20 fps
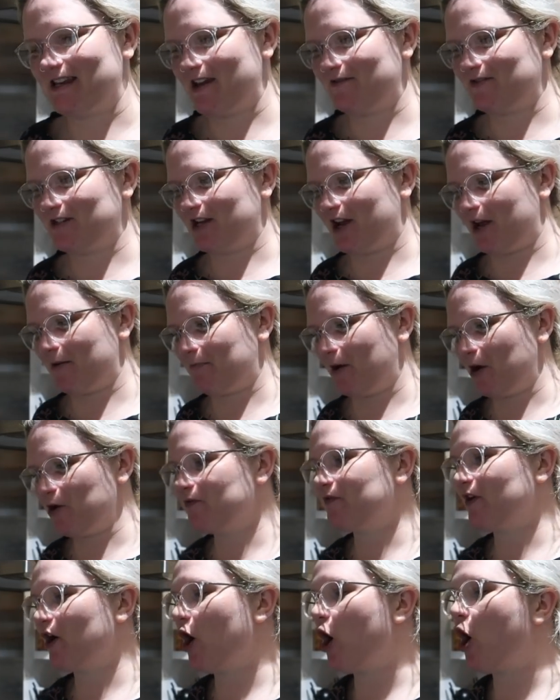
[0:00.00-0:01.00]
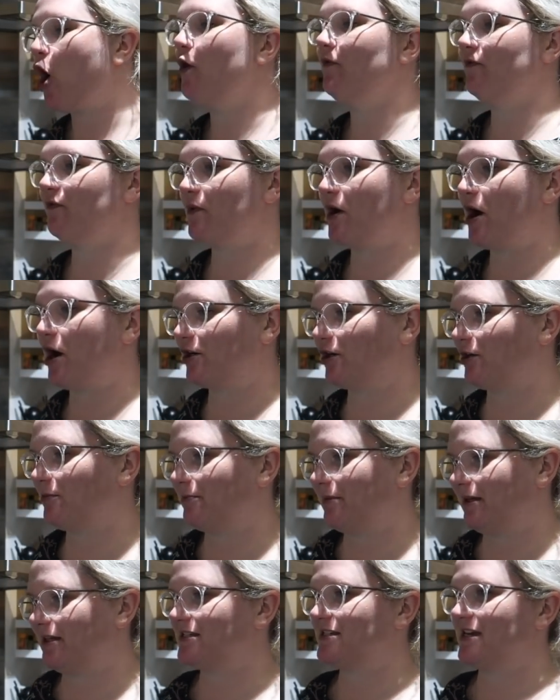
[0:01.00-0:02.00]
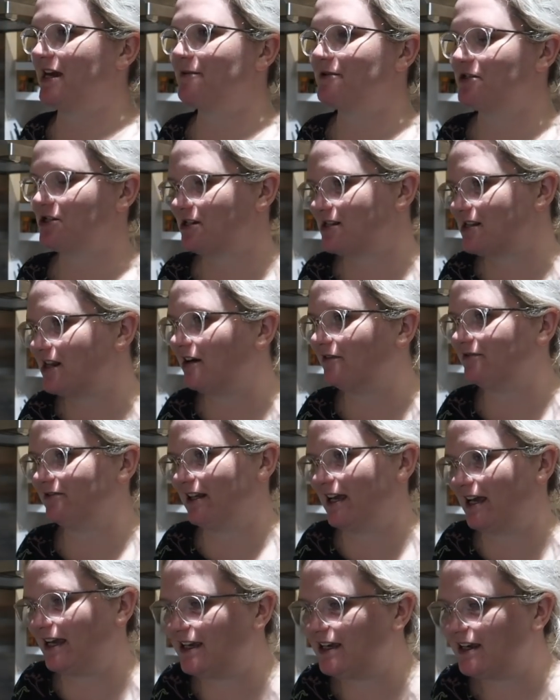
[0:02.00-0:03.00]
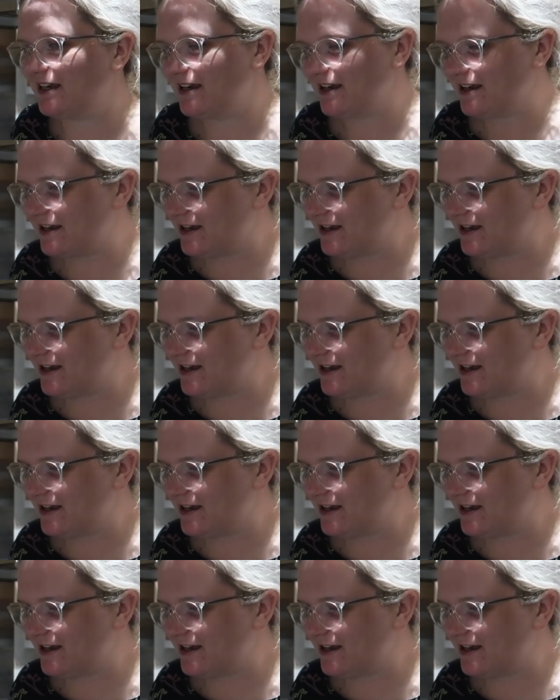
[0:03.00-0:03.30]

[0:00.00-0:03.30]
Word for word: David and I are both off work on Monday, which is lovely.